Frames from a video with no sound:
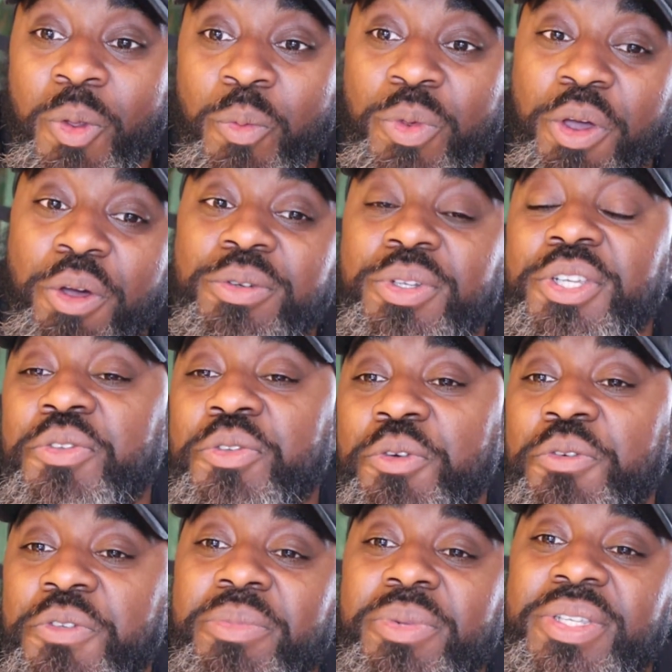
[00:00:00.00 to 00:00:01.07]
We hold these
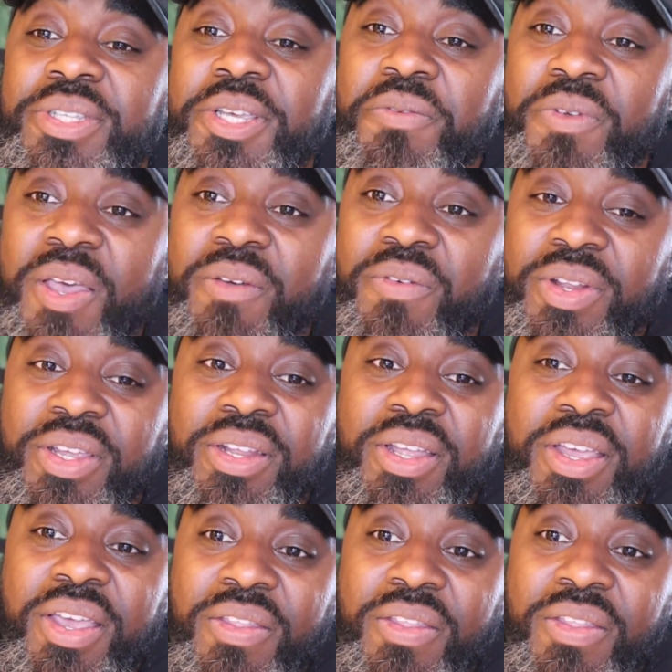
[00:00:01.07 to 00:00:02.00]
truths to be self-evident